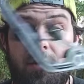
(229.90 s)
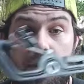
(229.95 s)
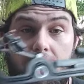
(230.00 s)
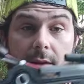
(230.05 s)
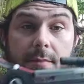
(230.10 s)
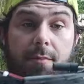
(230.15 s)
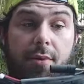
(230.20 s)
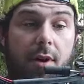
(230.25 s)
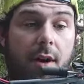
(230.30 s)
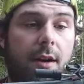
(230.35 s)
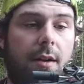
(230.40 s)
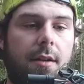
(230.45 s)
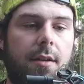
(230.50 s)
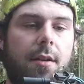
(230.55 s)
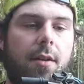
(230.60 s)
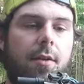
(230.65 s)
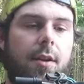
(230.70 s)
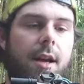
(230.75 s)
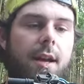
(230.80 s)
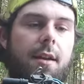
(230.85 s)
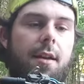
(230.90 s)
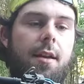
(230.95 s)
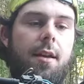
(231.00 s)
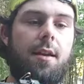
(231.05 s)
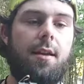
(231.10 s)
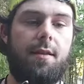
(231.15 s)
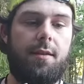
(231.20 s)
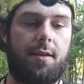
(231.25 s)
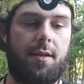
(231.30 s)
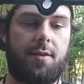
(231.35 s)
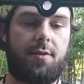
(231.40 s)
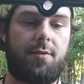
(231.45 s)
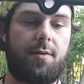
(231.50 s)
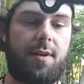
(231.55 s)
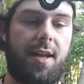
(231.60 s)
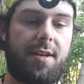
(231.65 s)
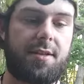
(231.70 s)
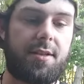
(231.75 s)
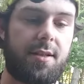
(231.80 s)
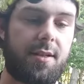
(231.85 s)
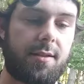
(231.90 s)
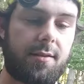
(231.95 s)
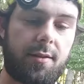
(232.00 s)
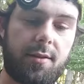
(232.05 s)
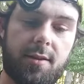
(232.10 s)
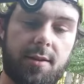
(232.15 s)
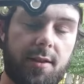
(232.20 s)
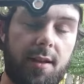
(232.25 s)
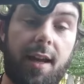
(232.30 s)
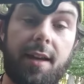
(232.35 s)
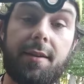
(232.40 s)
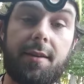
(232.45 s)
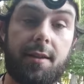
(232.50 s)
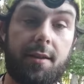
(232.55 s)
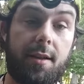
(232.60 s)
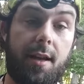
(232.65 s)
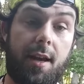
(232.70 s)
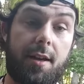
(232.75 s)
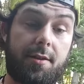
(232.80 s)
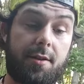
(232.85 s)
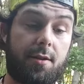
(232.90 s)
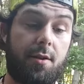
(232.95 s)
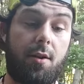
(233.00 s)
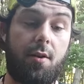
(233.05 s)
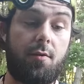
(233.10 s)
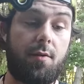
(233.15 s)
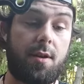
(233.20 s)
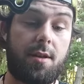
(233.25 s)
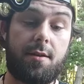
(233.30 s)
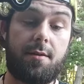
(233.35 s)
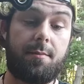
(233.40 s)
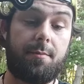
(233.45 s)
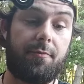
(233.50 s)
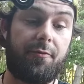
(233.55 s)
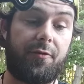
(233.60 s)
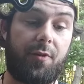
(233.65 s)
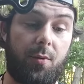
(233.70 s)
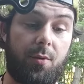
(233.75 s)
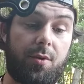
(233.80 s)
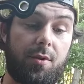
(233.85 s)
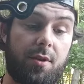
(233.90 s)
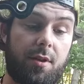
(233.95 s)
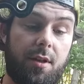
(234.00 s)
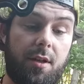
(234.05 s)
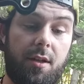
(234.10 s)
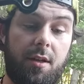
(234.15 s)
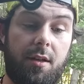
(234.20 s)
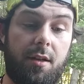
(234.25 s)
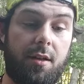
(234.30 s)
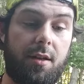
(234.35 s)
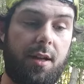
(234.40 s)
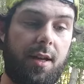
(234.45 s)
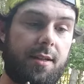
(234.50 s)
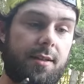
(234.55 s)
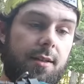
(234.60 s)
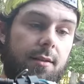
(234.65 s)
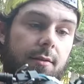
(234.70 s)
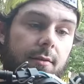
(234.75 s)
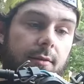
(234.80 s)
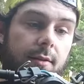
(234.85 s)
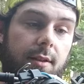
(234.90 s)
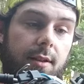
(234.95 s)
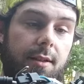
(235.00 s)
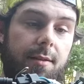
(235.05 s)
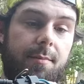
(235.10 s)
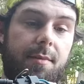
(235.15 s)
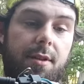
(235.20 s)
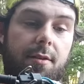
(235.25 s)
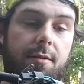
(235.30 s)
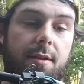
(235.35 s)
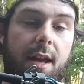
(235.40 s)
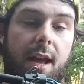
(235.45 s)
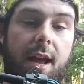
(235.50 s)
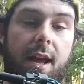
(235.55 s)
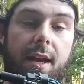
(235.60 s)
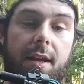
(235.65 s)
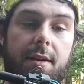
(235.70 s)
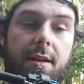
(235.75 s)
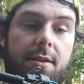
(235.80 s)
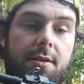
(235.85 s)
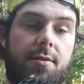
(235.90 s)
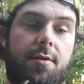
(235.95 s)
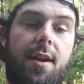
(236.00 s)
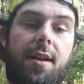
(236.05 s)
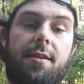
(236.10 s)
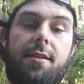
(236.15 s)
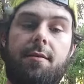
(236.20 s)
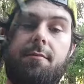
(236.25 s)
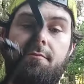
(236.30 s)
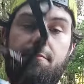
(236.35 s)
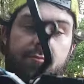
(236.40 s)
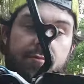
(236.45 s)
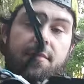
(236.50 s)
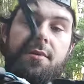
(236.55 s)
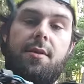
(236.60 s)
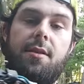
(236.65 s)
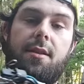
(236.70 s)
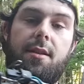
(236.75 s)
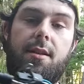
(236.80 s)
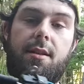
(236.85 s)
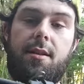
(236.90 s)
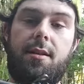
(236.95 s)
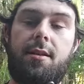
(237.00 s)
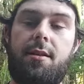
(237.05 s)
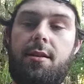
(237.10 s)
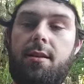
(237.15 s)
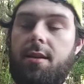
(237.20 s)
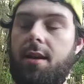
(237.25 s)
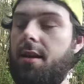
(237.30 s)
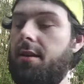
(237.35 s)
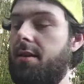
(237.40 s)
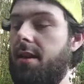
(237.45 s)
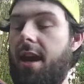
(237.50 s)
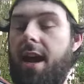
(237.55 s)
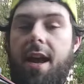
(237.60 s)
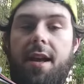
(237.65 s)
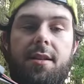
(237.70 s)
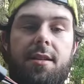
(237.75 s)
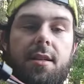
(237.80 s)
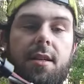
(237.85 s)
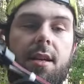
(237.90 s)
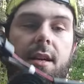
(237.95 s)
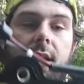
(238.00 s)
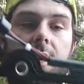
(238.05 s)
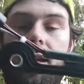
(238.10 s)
brand product, okay? This one actually looks like the actual OEM Ford. It has the little clip doodad that you have to attach.